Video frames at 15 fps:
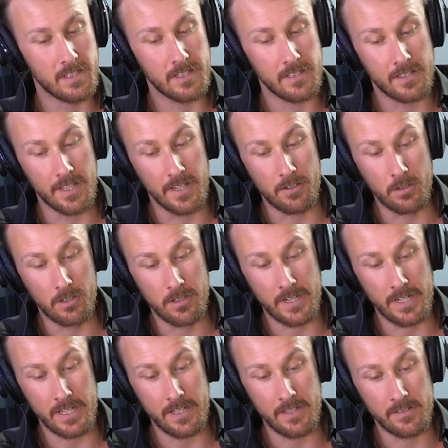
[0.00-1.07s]
there
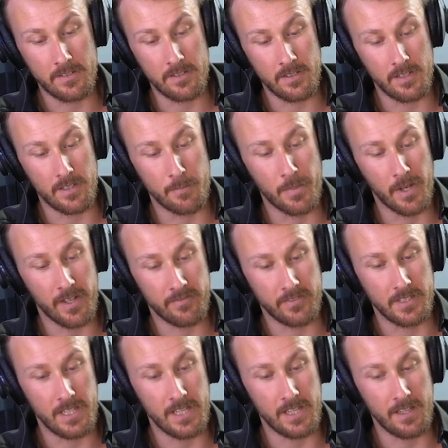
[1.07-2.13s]
already is a buffer
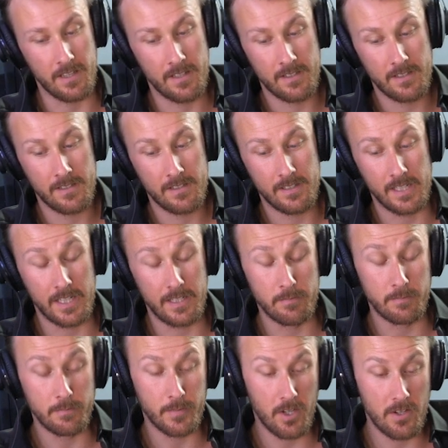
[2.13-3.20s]
there, and
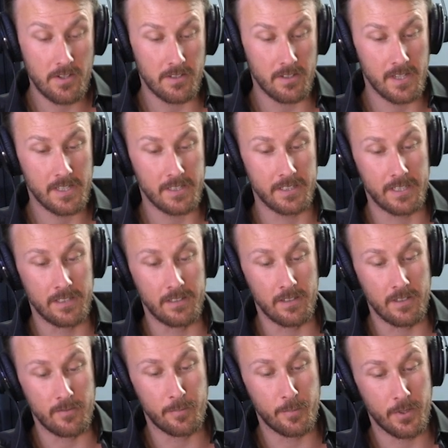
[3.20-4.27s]
most likely a lot
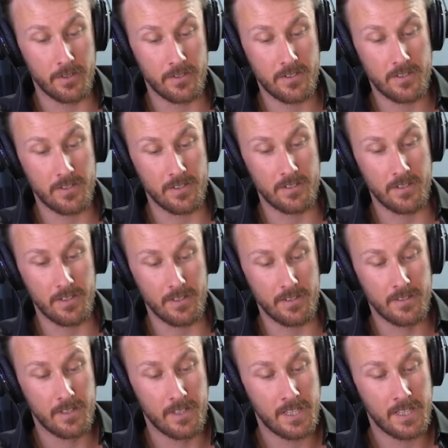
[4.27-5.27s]
of purchasers are